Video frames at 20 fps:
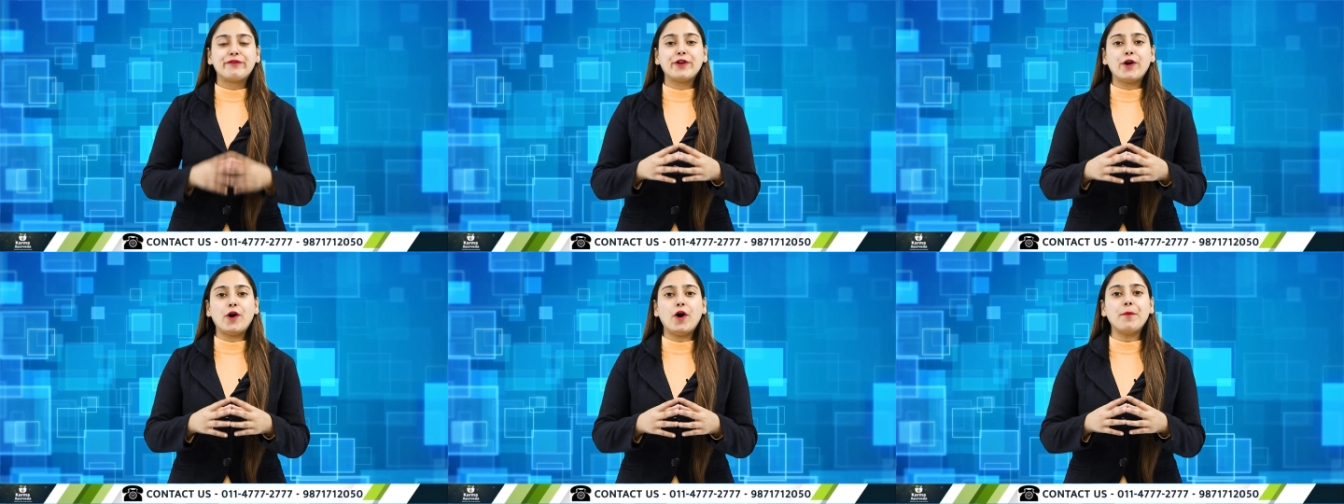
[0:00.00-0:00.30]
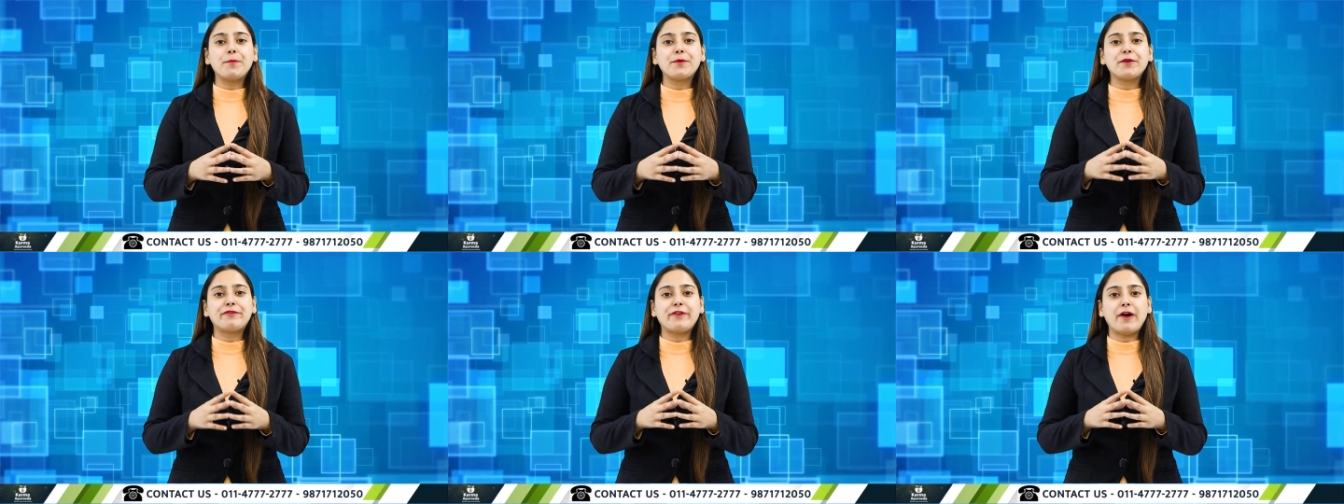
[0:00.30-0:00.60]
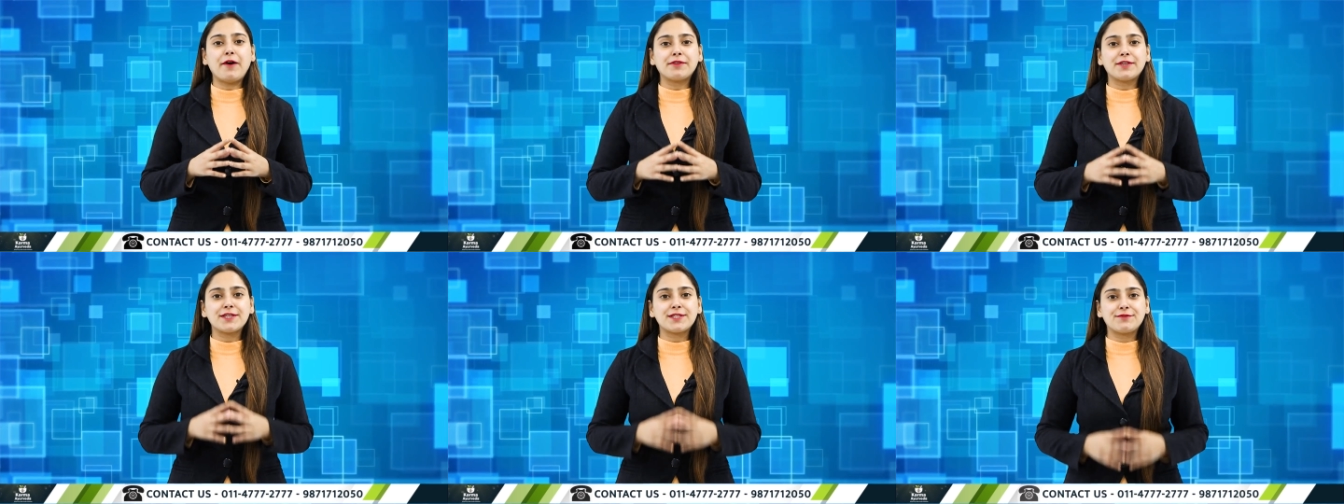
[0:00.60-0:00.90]
We hope you
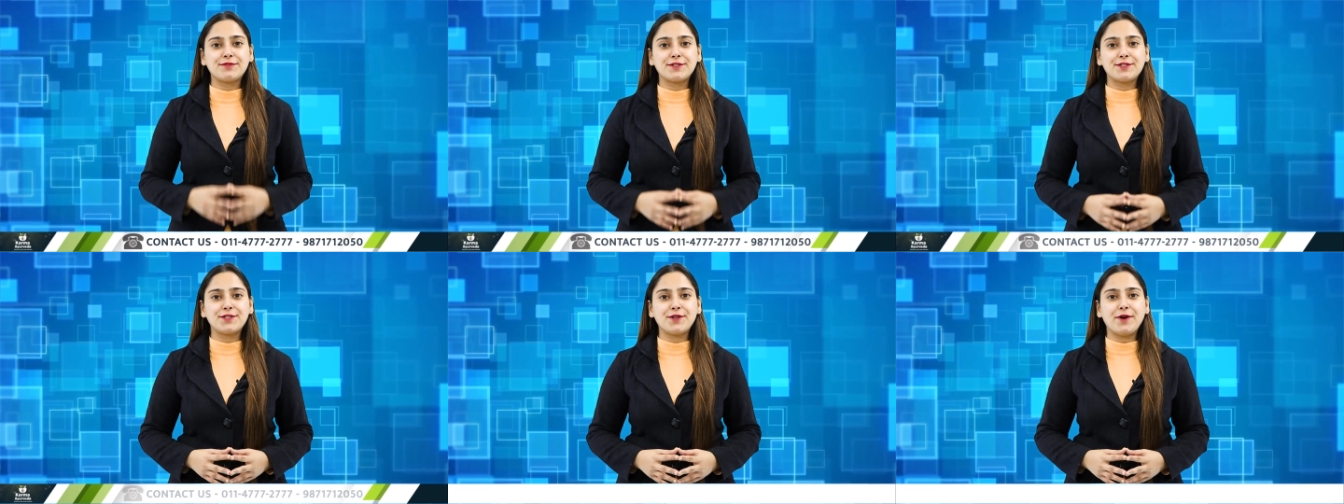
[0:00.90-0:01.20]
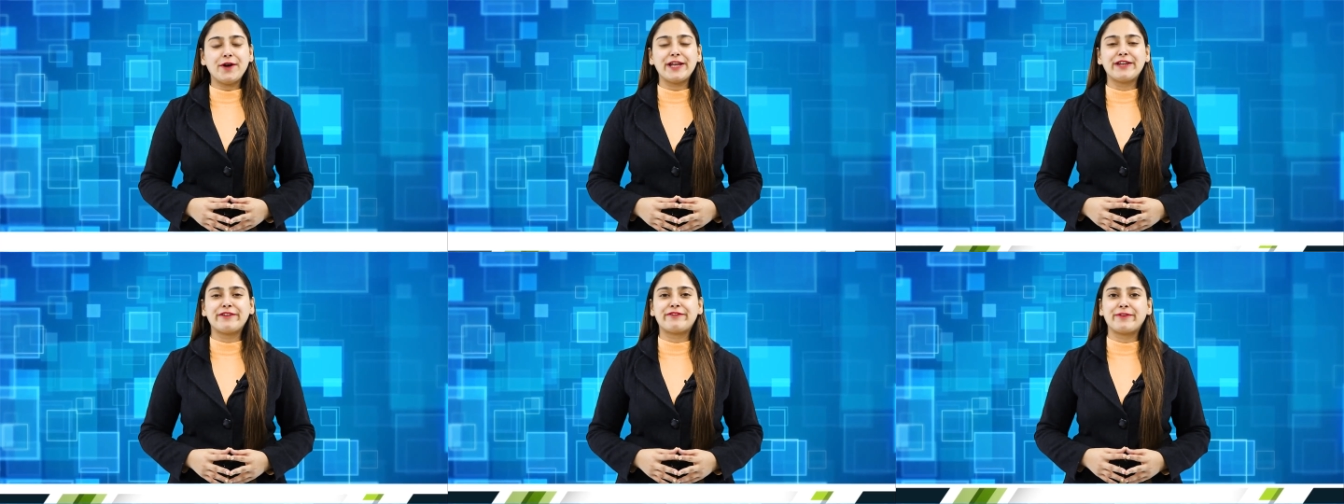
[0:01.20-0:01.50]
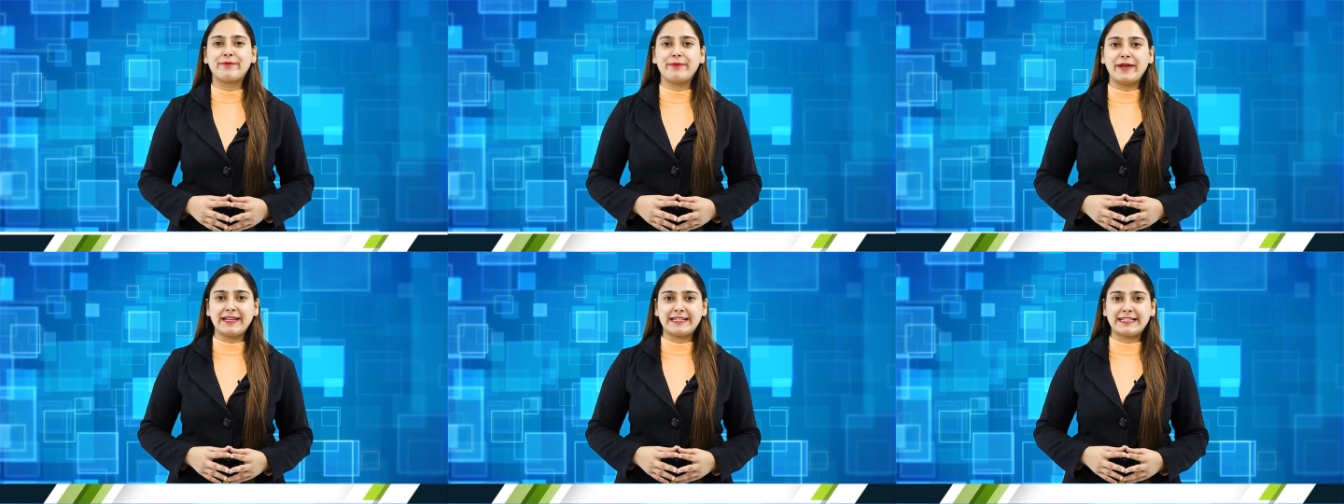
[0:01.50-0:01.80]
found this video
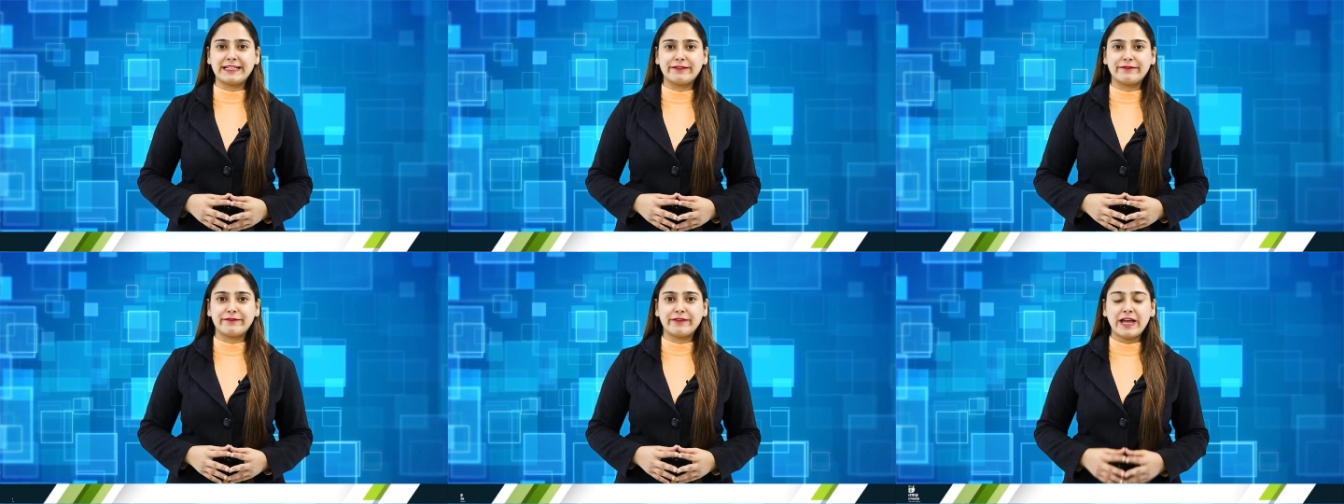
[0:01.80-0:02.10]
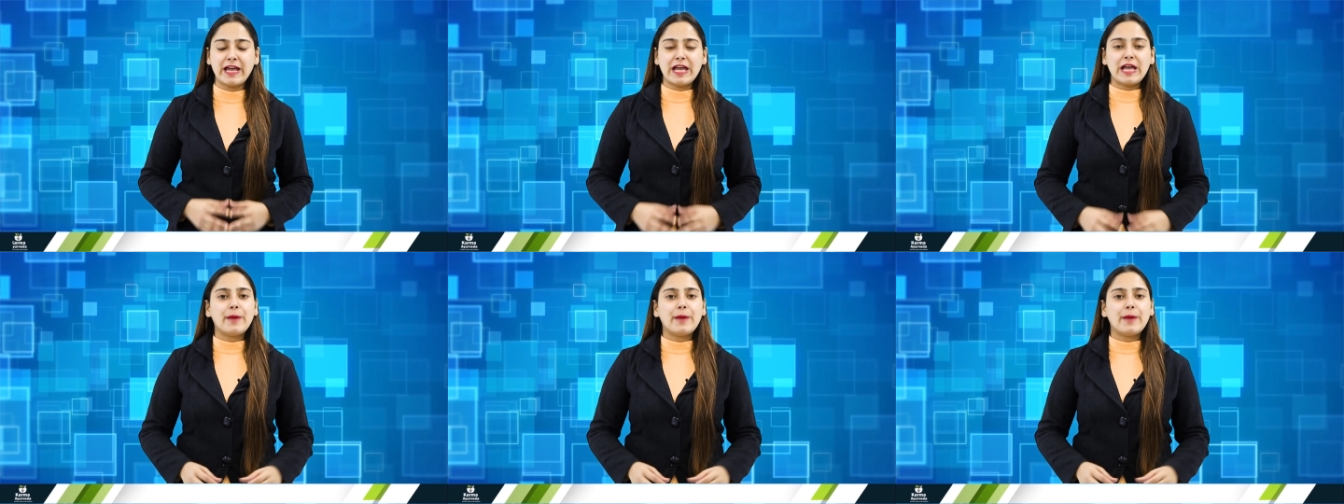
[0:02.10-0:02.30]
informative.